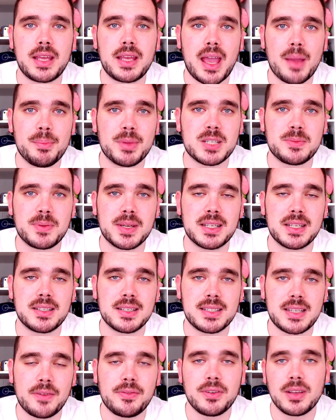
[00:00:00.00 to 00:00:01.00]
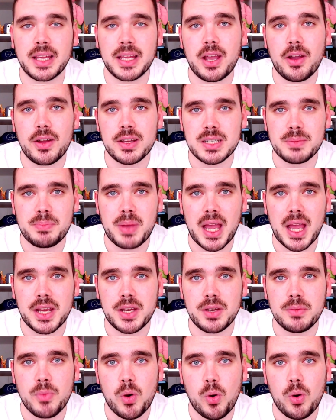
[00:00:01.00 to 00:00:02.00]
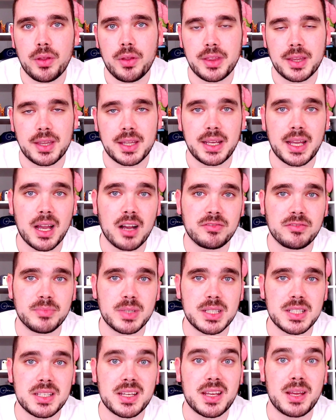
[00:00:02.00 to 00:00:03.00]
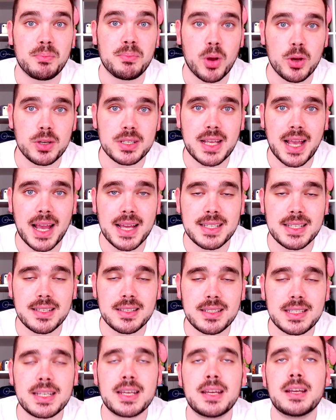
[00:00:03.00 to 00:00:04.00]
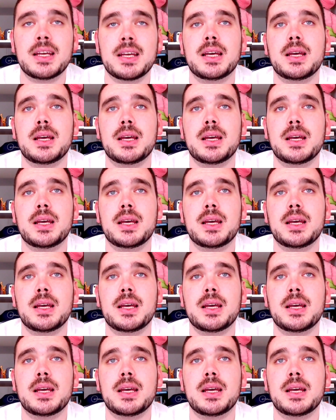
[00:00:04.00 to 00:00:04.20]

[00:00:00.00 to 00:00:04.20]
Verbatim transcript: the MSPs are definitely going to pay you more than the governments in most cases,